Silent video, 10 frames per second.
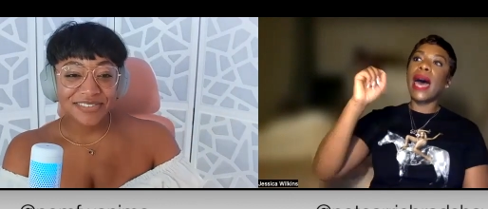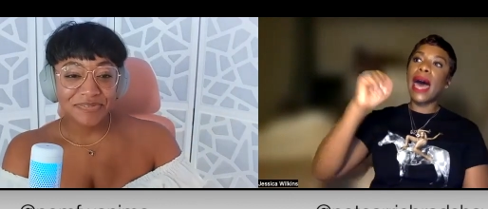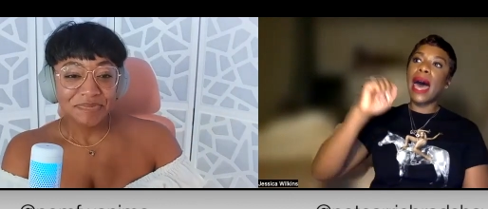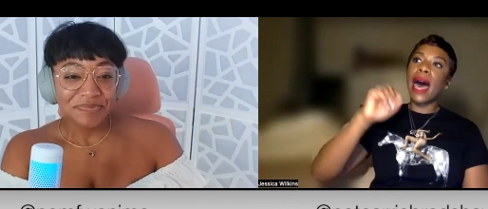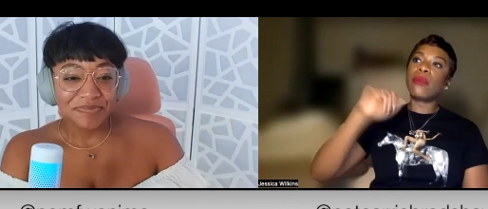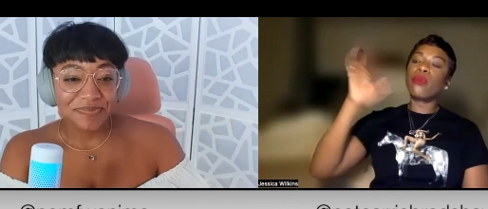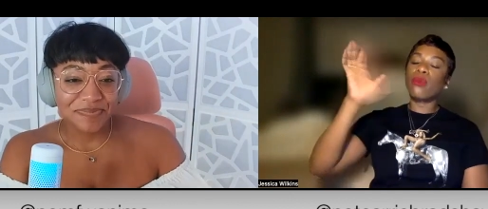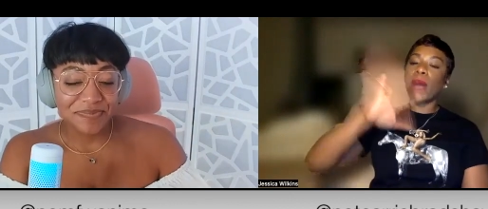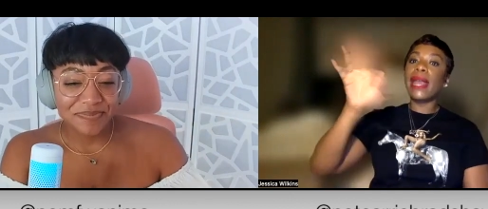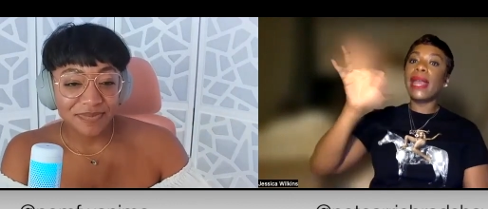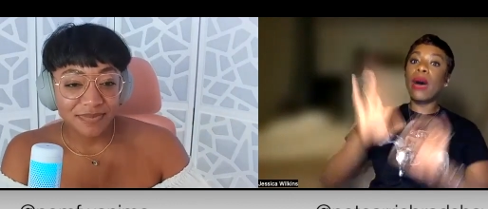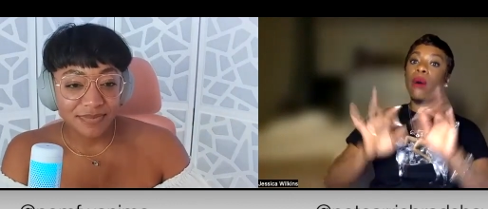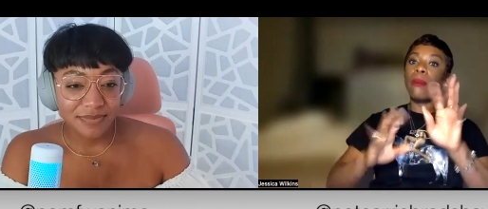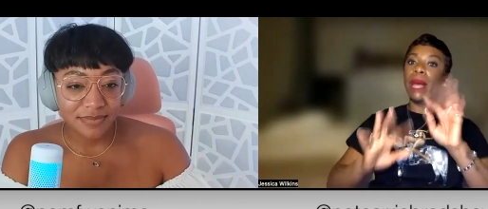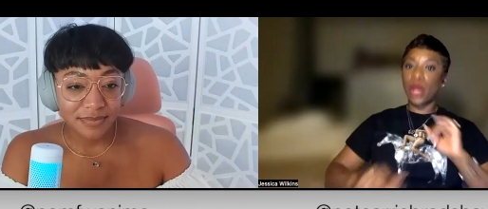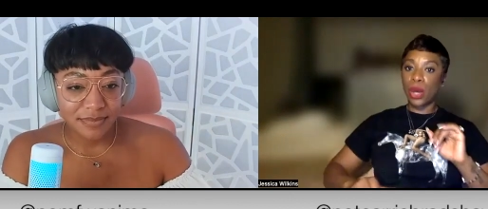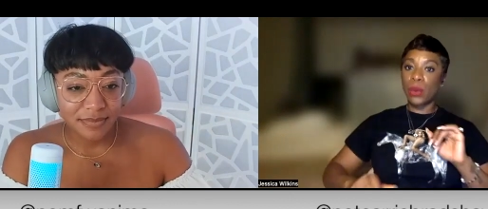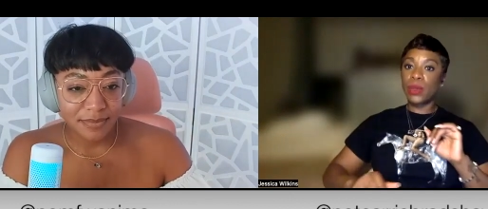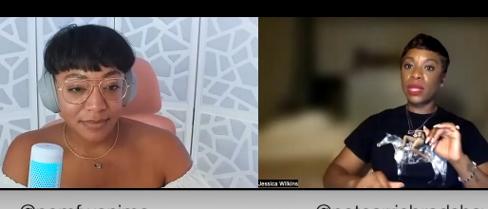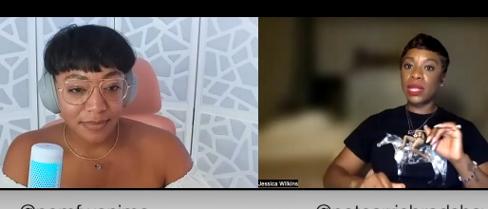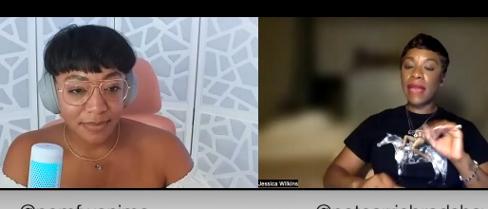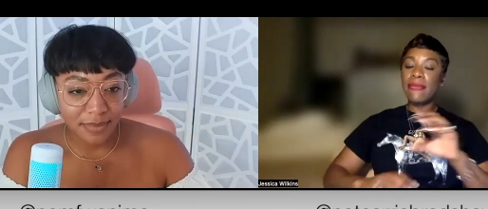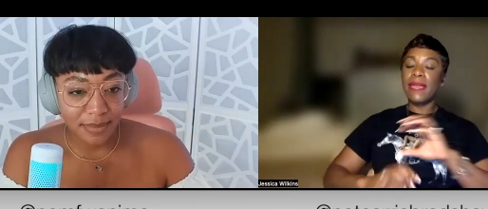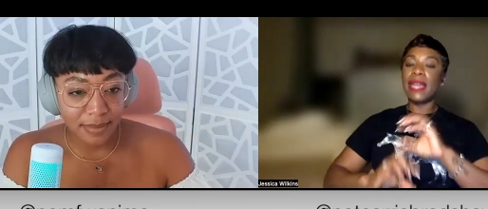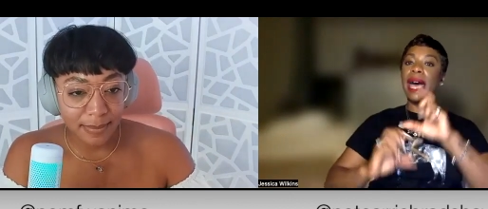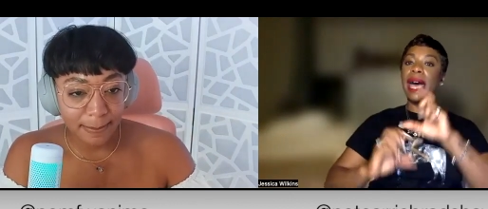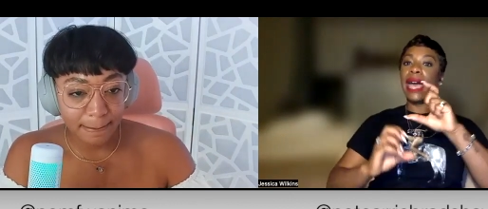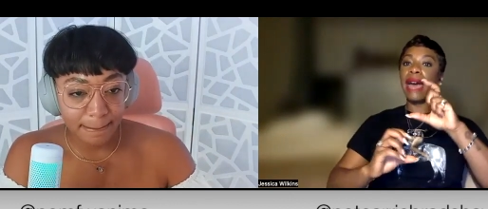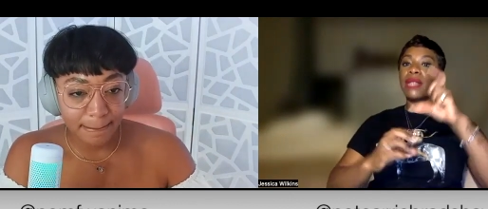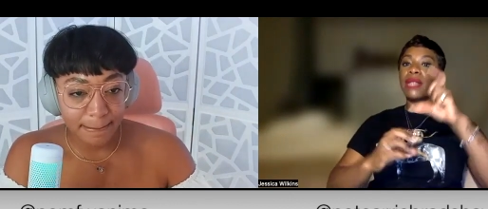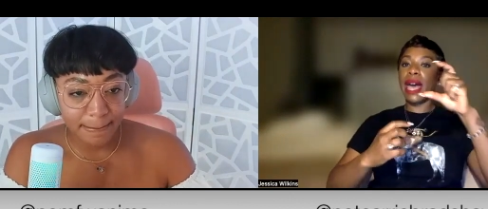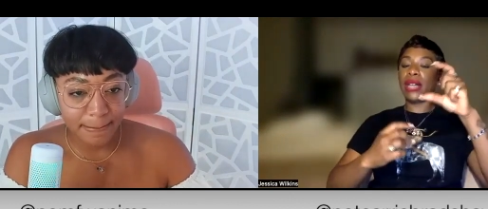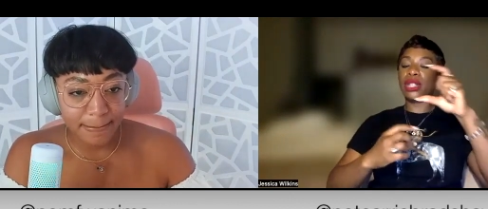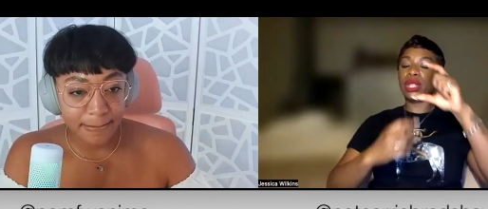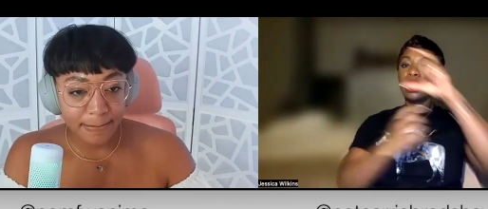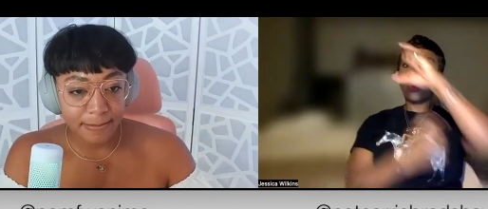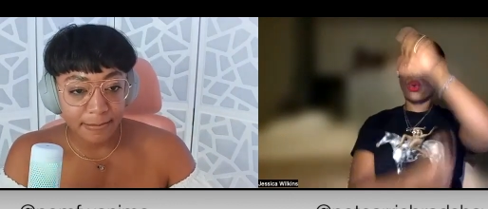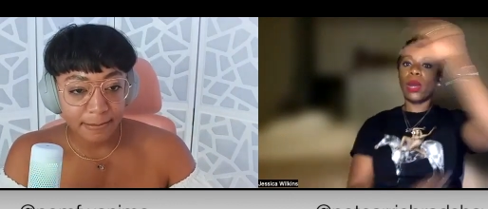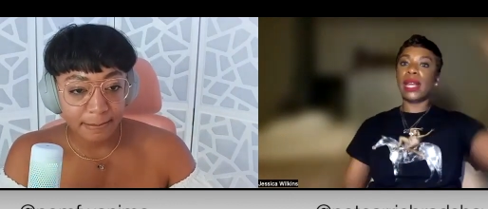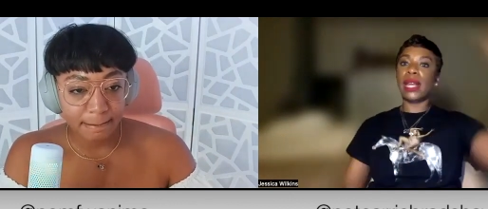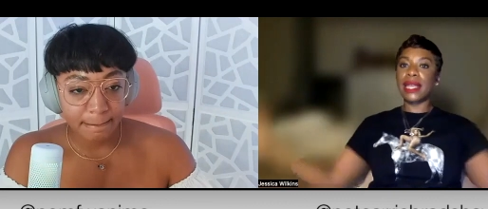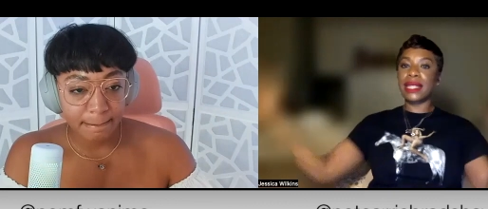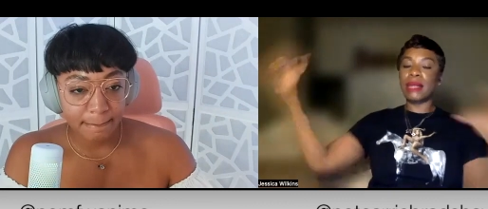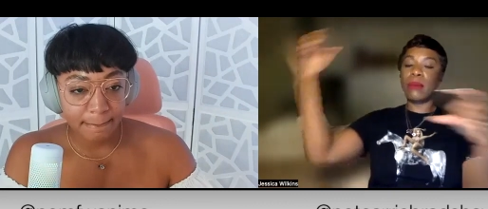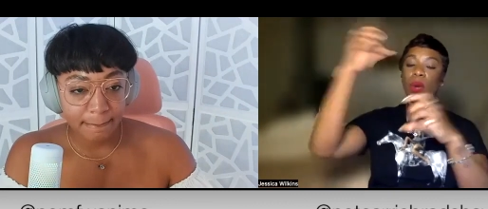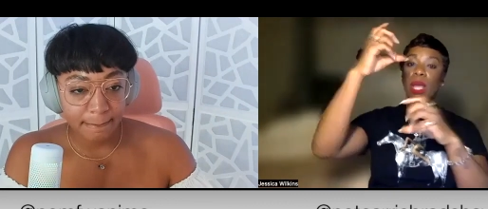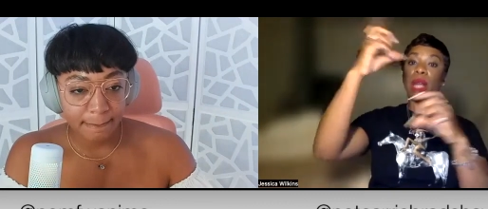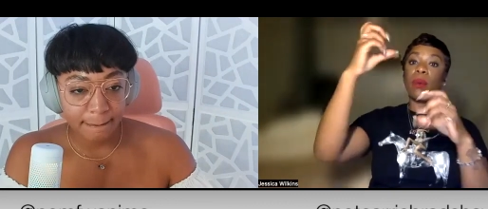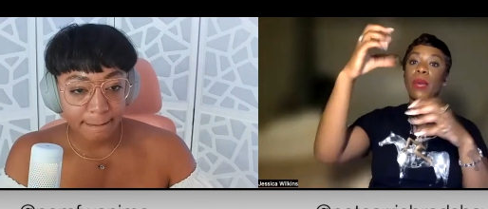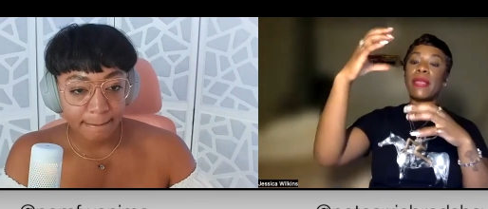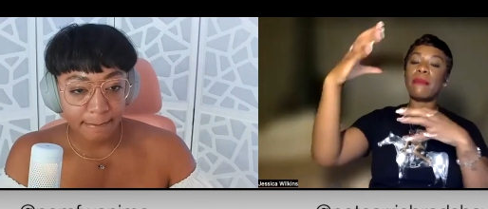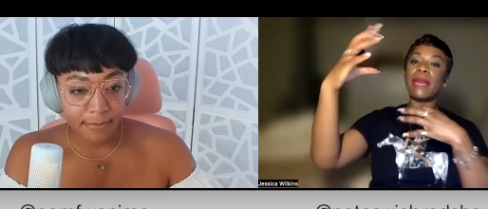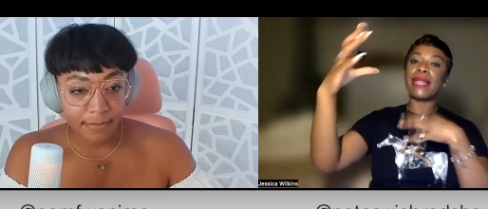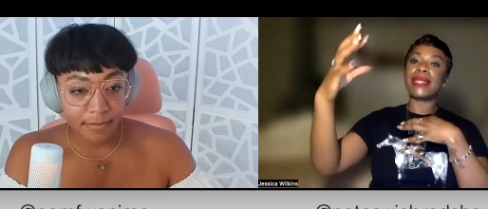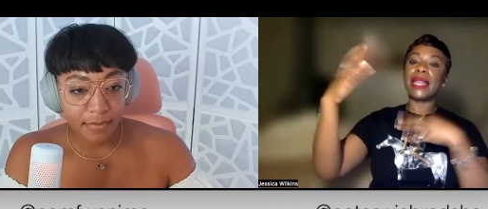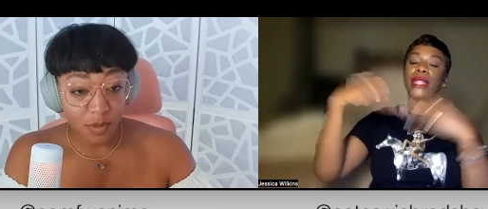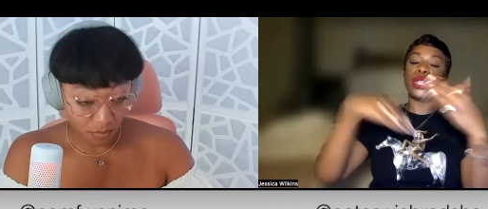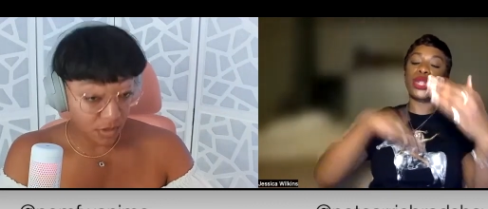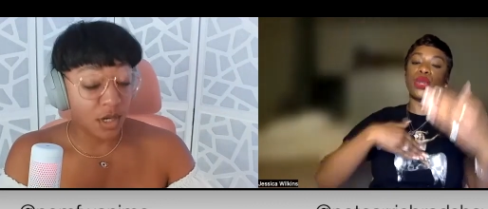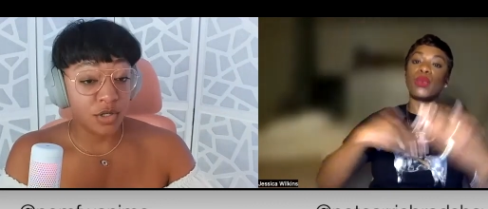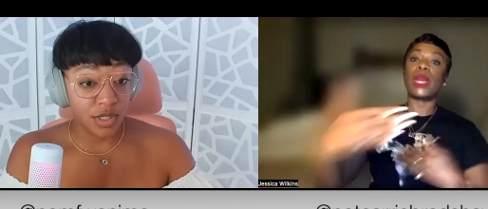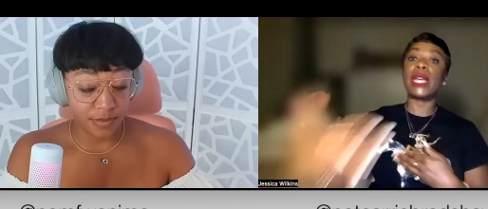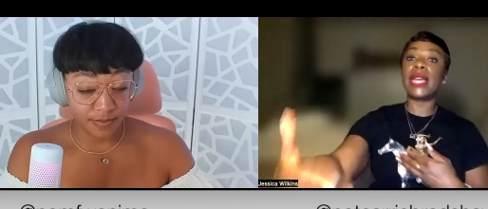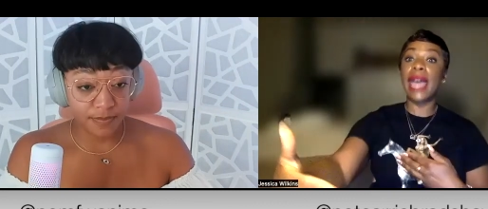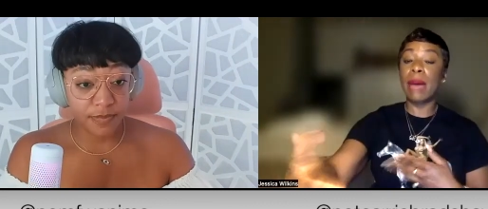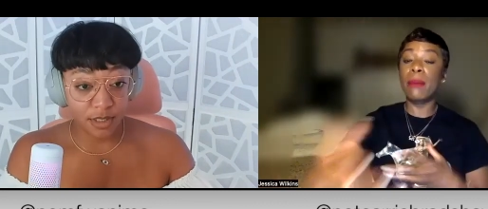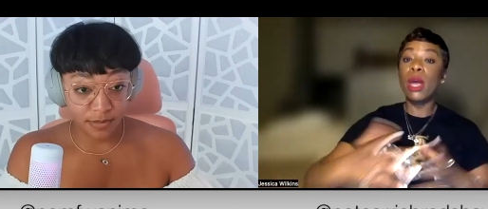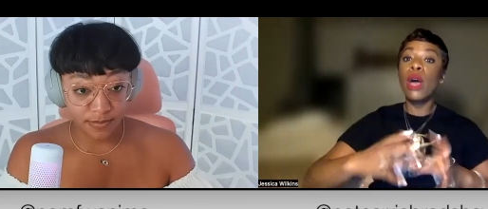Speaker 1: I write out my notes and then I have to actually organize them in a way that makes sense 100. Yeah.